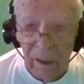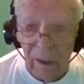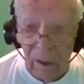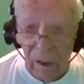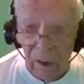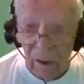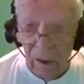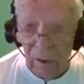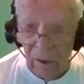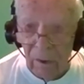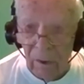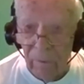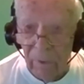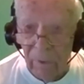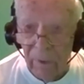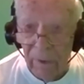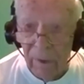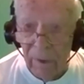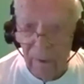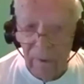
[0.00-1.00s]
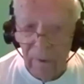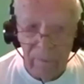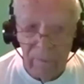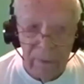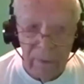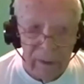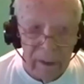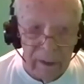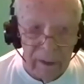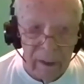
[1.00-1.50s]
of
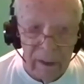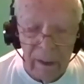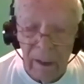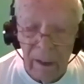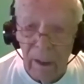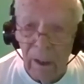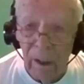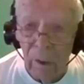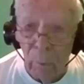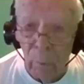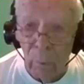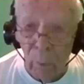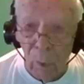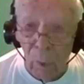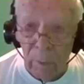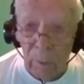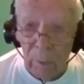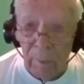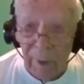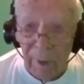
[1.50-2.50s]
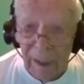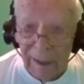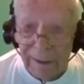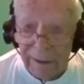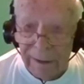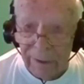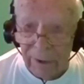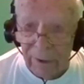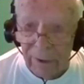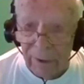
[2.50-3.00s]
the
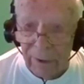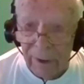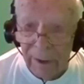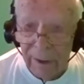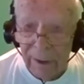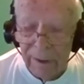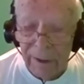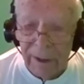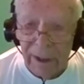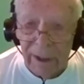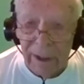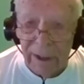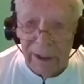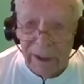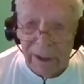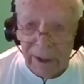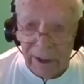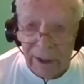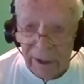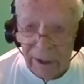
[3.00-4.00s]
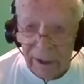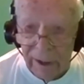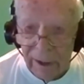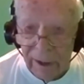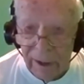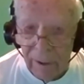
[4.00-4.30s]
RoboMaster TT.